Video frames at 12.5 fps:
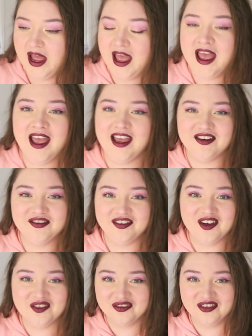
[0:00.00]
wear it
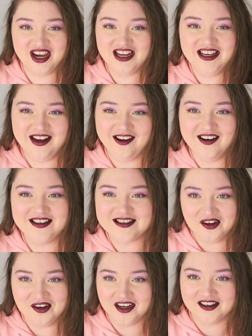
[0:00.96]
feels really
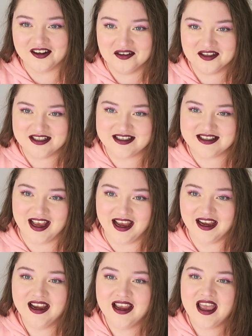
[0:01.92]
nice on I don't know what to
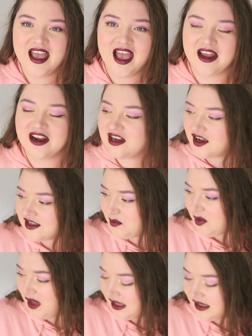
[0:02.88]
say and I like
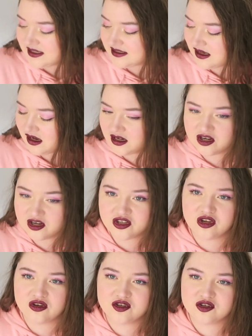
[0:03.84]
the pink it's like an
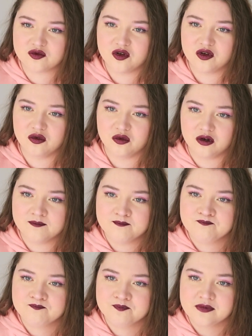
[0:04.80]
unusual
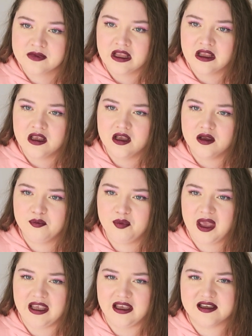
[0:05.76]

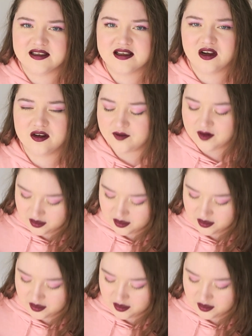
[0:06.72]
pink. It's kind of